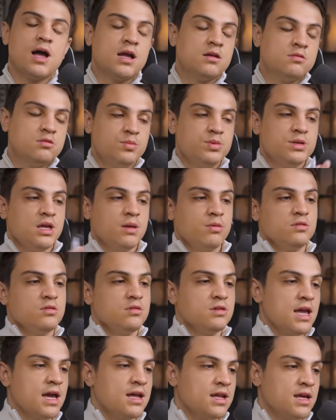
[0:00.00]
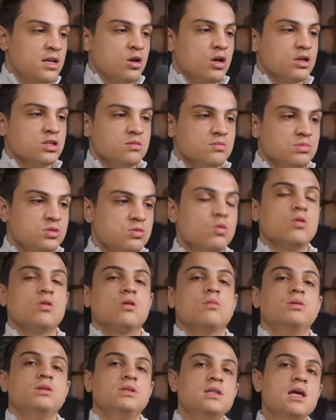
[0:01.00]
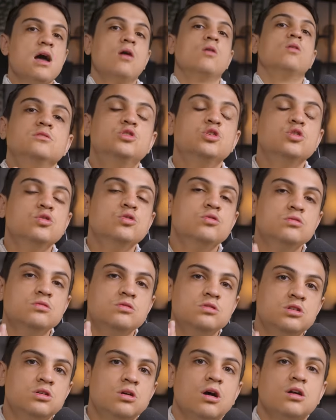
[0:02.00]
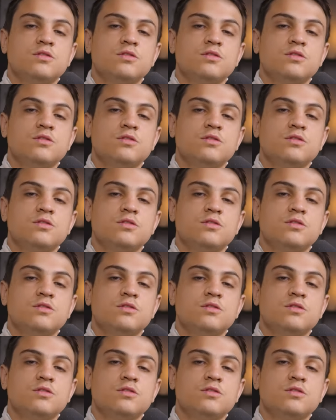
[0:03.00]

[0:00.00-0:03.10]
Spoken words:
I will be able to get an awesome score. But now, do not